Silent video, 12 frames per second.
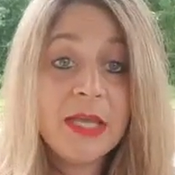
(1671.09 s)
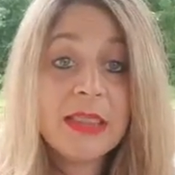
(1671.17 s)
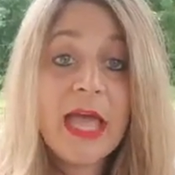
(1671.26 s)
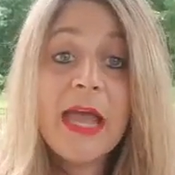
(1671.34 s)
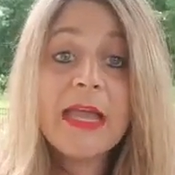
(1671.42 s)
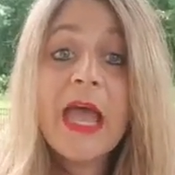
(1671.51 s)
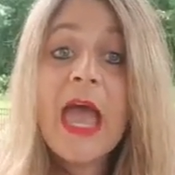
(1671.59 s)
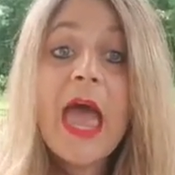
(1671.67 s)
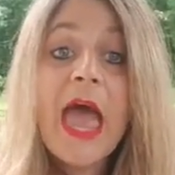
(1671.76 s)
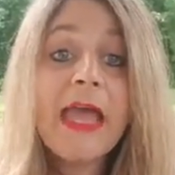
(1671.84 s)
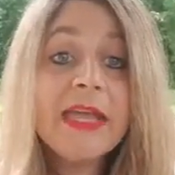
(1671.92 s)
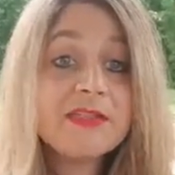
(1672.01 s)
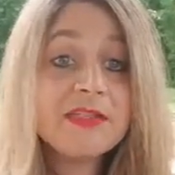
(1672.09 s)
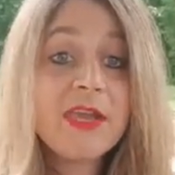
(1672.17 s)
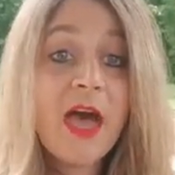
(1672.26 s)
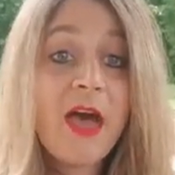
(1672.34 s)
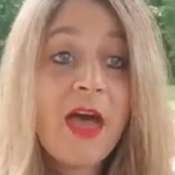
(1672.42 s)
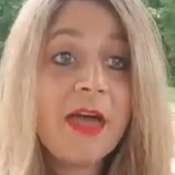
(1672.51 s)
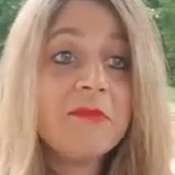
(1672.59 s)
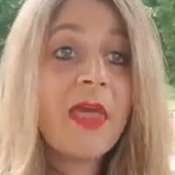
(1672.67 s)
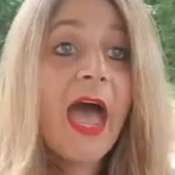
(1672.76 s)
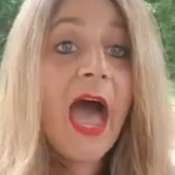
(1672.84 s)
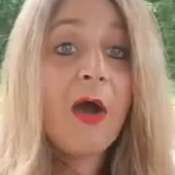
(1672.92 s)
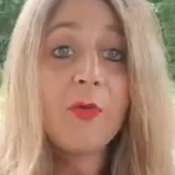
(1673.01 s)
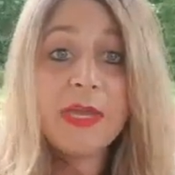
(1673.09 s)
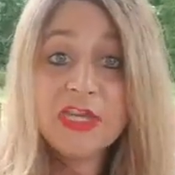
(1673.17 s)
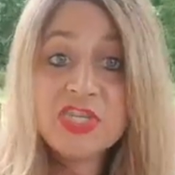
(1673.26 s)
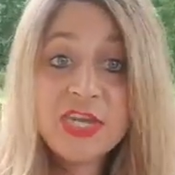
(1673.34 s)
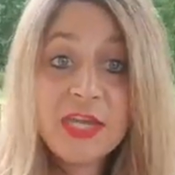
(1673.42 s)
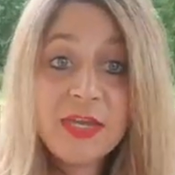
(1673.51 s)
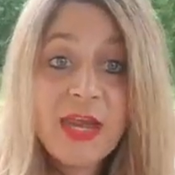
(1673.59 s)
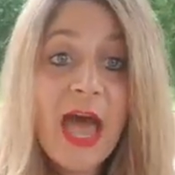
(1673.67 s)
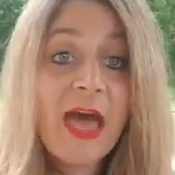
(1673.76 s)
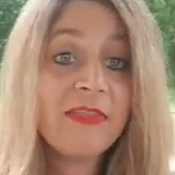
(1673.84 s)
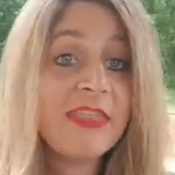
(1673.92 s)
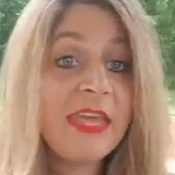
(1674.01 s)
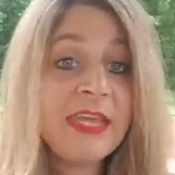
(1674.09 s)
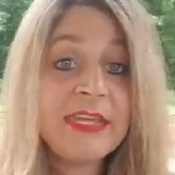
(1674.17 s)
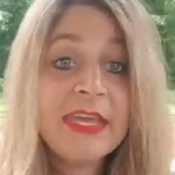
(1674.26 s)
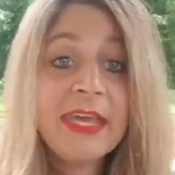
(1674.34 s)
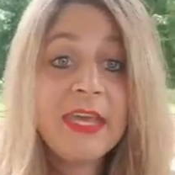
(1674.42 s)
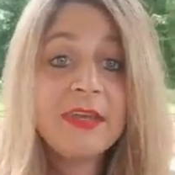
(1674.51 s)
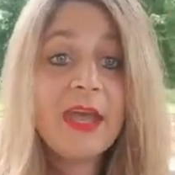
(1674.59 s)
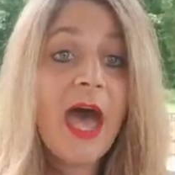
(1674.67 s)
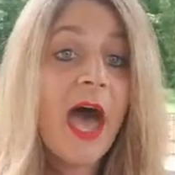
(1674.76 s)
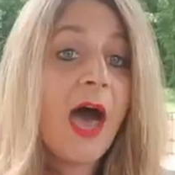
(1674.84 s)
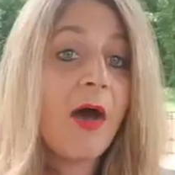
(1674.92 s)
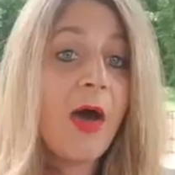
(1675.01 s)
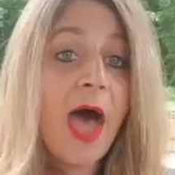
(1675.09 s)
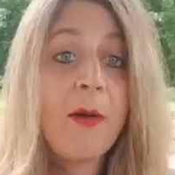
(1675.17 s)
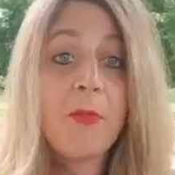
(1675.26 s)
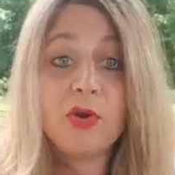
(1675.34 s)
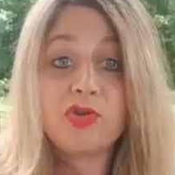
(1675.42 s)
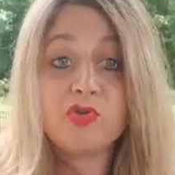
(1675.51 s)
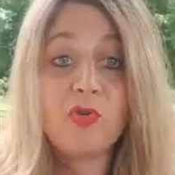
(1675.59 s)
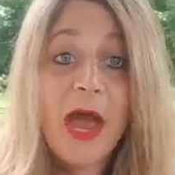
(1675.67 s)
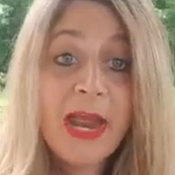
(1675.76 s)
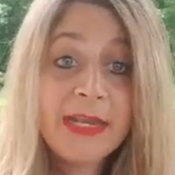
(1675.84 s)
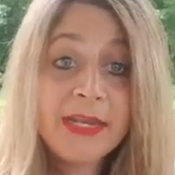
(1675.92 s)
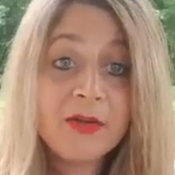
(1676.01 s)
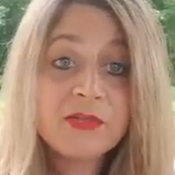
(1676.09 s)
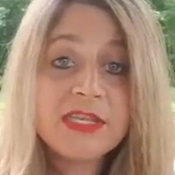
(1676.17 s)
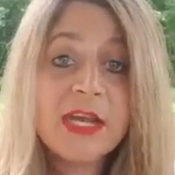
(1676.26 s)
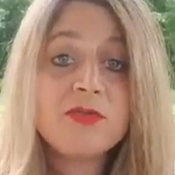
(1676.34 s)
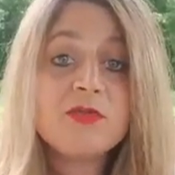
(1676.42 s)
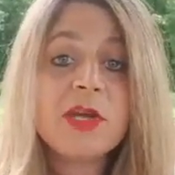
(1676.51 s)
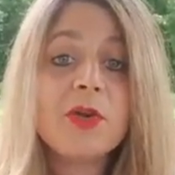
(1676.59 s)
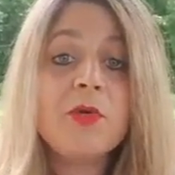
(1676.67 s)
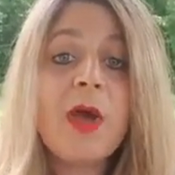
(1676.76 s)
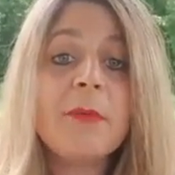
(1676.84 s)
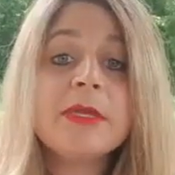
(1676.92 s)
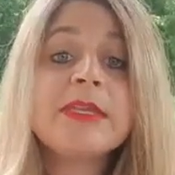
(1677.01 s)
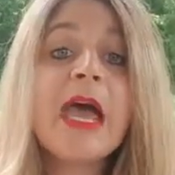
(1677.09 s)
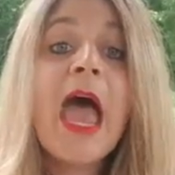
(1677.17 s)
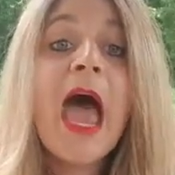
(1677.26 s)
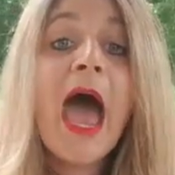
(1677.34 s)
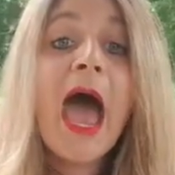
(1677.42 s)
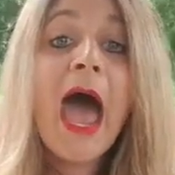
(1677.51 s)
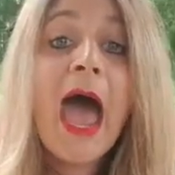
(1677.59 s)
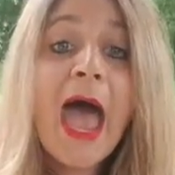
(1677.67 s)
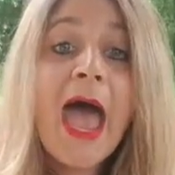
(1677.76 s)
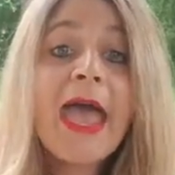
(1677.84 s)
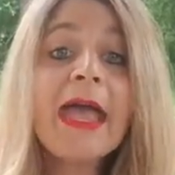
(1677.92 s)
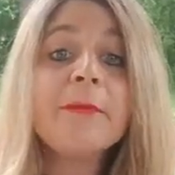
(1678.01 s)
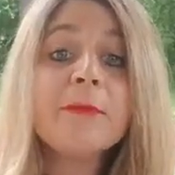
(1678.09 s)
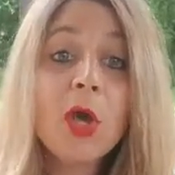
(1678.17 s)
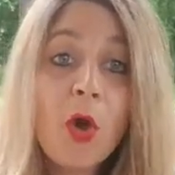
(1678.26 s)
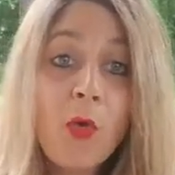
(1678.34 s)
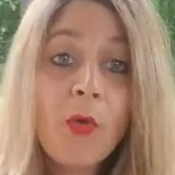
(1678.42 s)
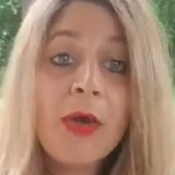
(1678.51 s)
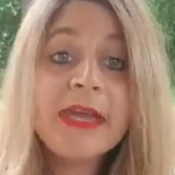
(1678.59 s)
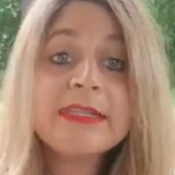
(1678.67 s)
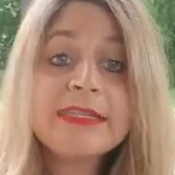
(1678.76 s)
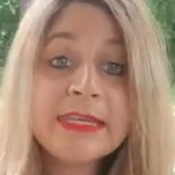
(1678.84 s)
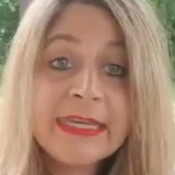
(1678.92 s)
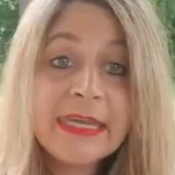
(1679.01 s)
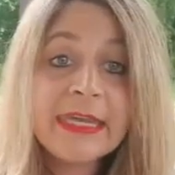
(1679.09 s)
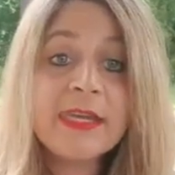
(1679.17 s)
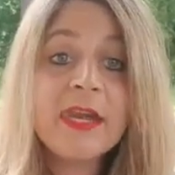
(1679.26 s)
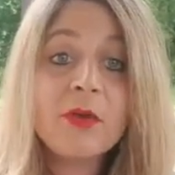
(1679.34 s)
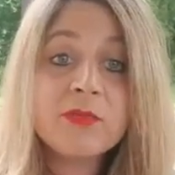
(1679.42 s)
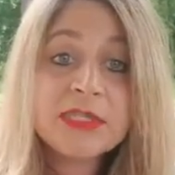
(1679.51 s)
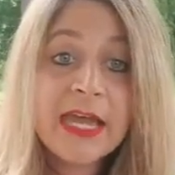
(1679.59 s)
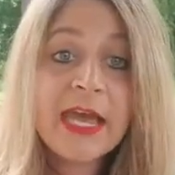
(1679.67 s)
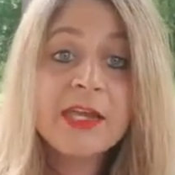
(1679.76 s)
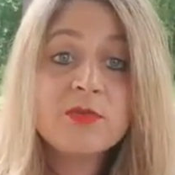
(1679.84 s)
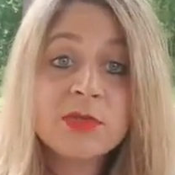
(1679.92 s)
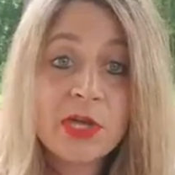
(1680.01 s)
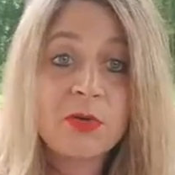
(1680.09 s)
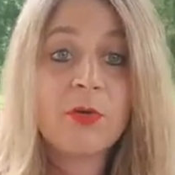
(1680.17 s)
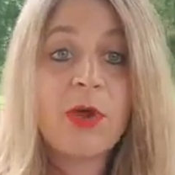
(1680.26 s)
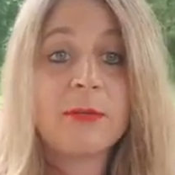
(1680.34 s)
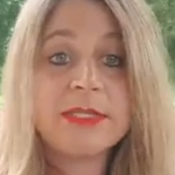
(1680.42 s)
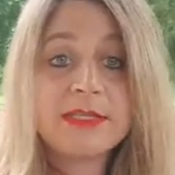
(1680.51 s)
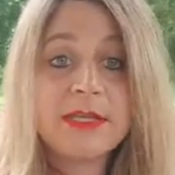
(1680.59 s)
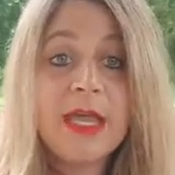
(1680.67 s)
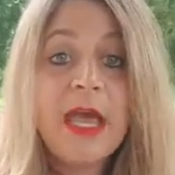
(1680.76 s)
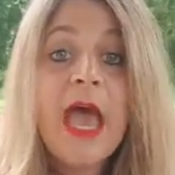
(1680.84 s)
Like, it's not, I wish it, I think it, I'm going to try to get on stage with Tony Robbins. I am going to get on stage Tony Robbins.